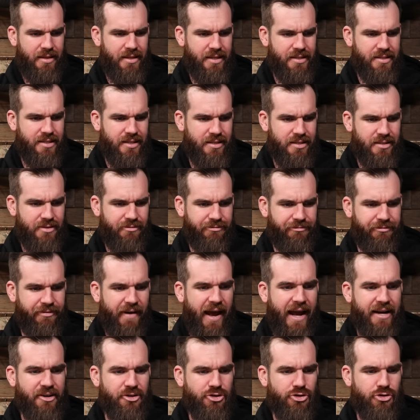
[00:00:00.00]
This is
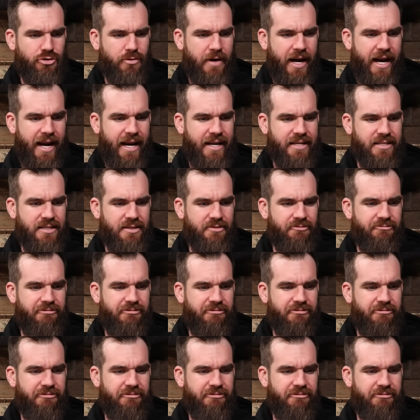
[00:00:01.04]
fat, trans, and